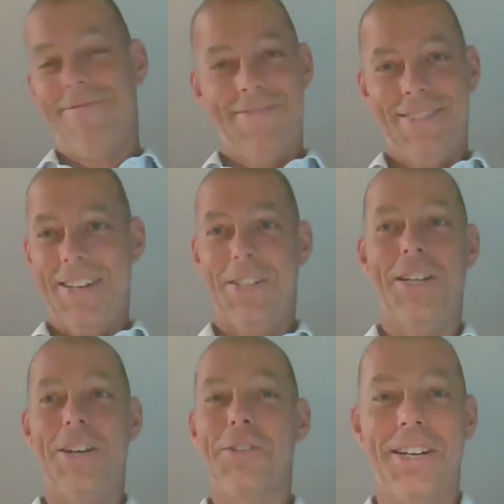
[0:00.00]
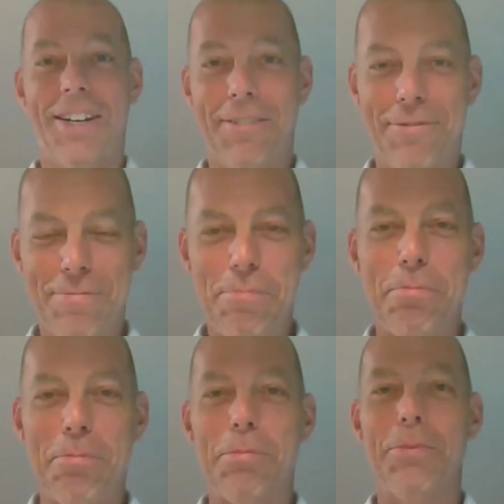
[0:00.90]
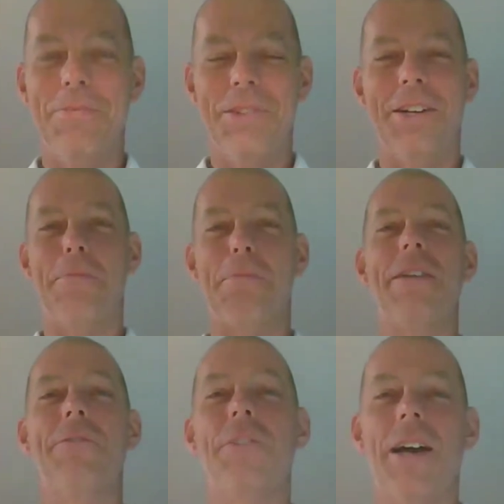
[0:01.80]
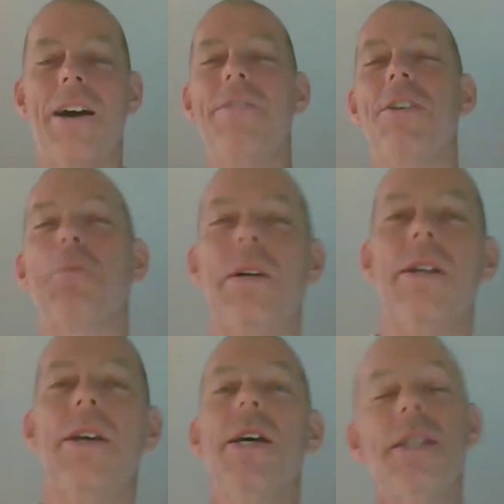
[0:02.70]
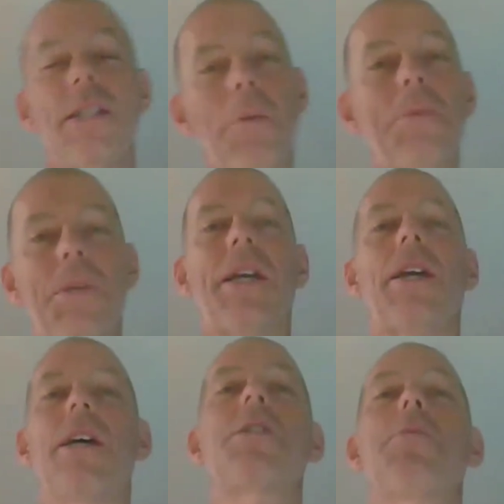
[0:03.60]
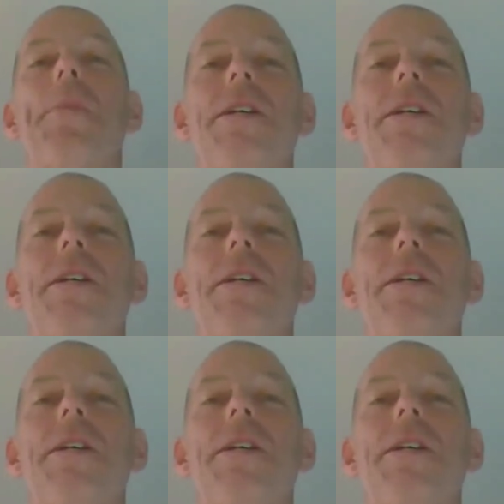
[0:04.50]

sounds kind of, you know, painfully obvious, but help them take a customer-based